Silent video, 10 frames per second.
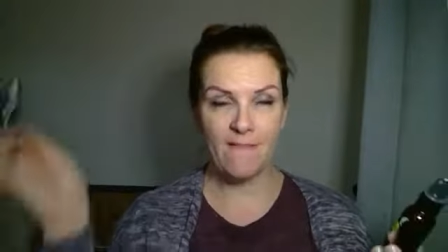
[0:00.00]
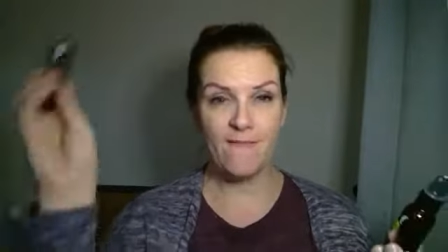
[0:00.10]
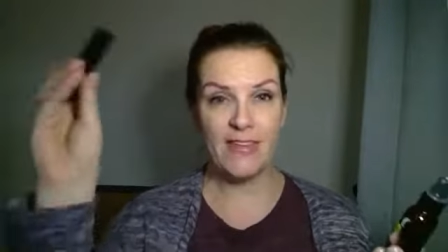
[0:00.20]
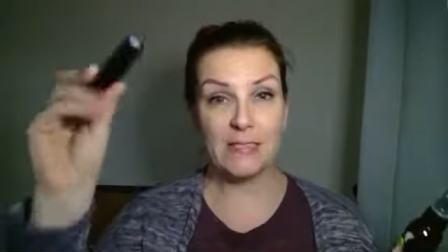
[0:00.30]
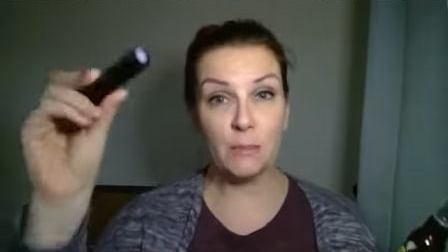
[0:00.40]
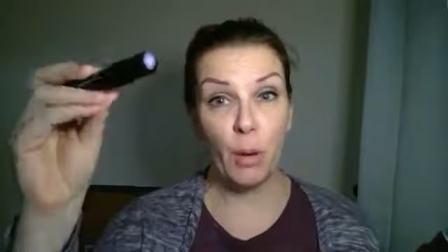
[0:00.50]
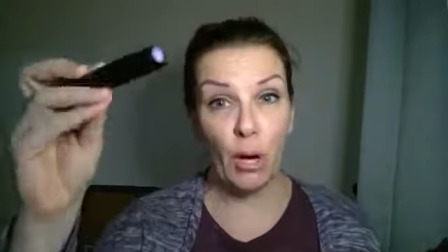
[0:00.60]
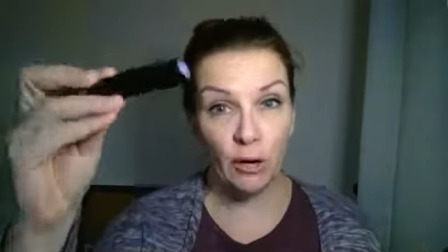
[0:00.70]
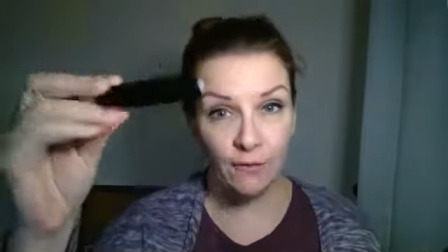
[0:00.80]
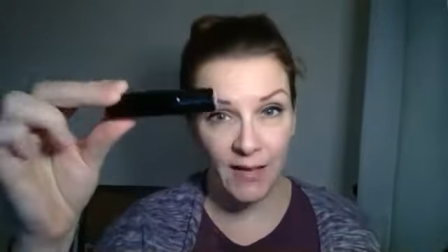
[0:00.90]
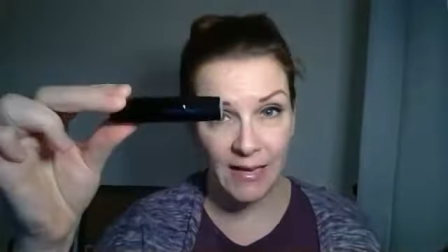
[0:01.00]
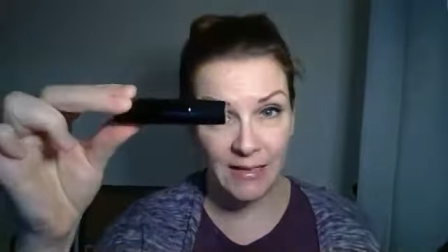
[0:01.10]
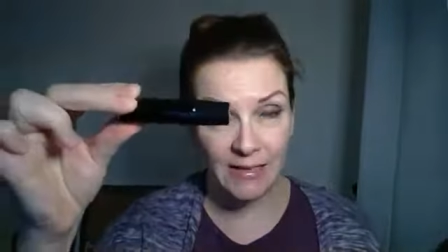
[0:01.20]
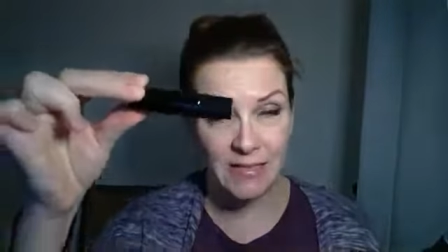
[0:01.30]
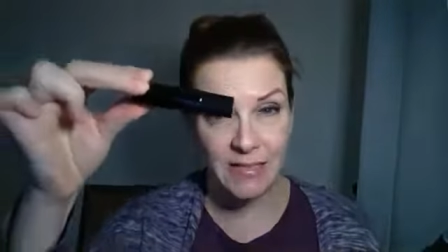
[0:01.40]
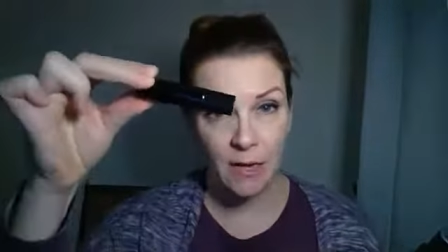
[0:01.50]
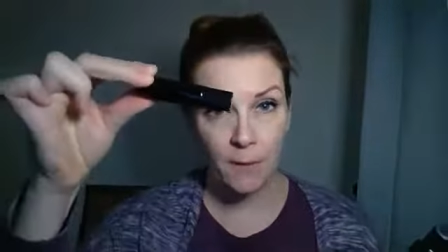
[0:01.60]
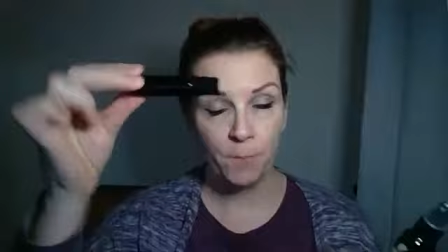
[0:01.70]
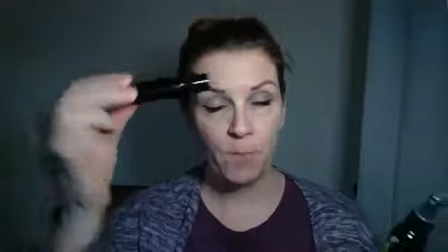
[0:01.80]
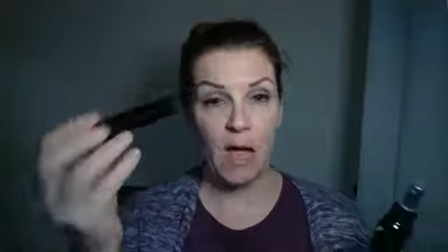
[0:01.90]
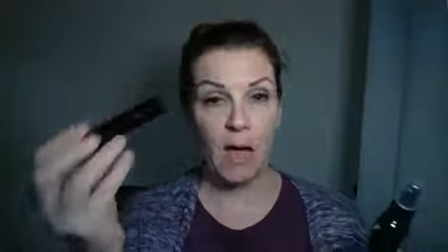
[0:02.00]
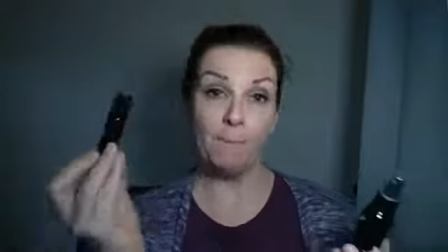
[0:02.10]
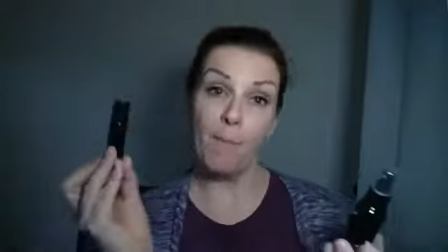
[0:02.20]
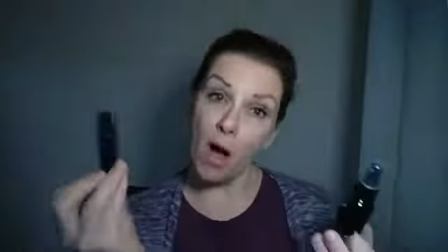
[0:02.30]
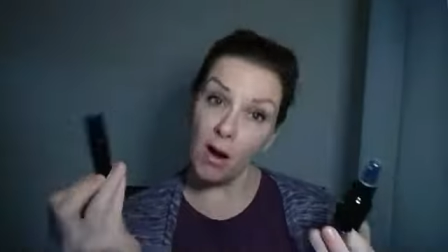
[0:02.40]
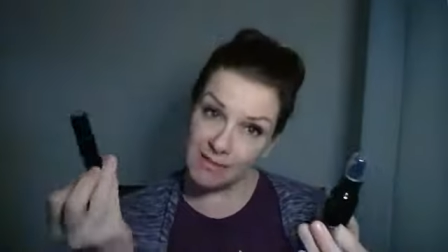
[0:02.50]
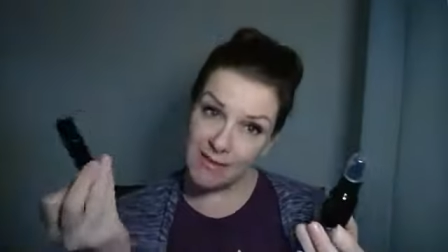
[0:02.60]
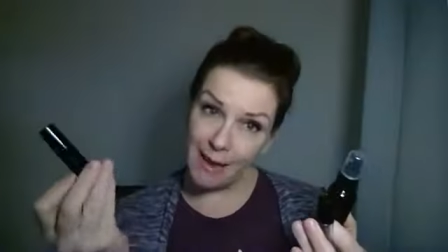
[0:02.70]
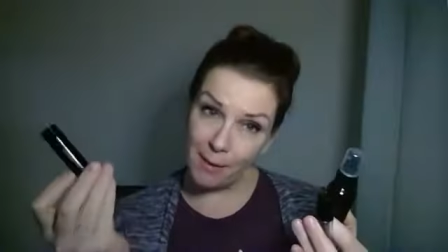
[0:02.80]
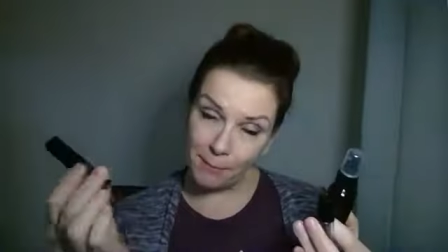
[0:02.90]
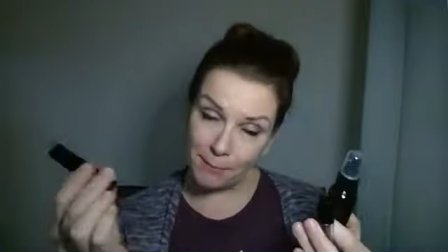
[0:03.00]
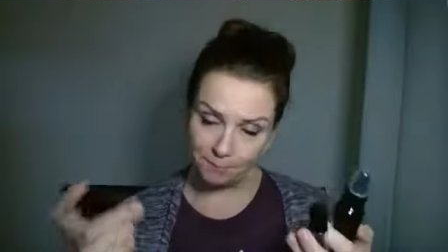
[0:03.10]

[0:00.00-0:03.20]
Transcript: fits perfect box tape.